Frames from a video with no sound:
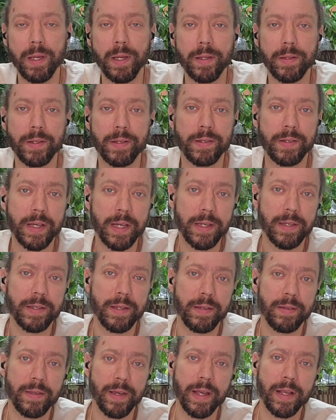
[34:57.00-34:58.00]
The
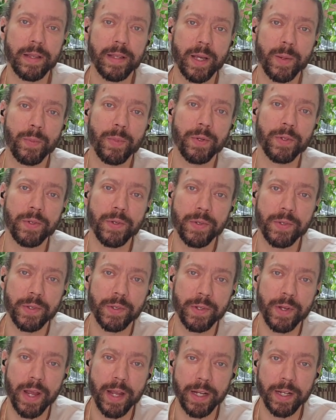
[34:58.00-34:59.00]
sixth thing that
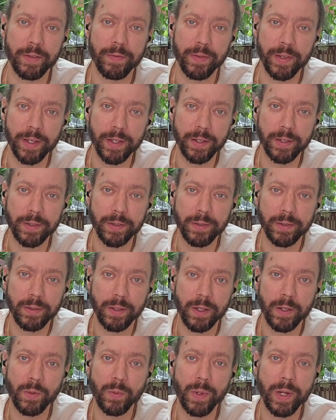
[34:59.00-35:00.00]
produces a negative ego
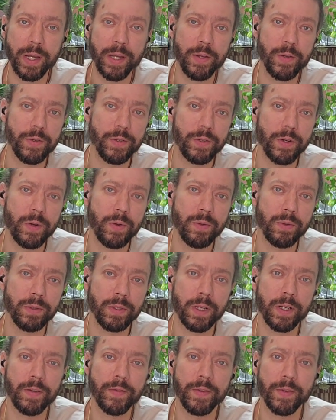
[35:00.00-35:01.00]
are when you don't love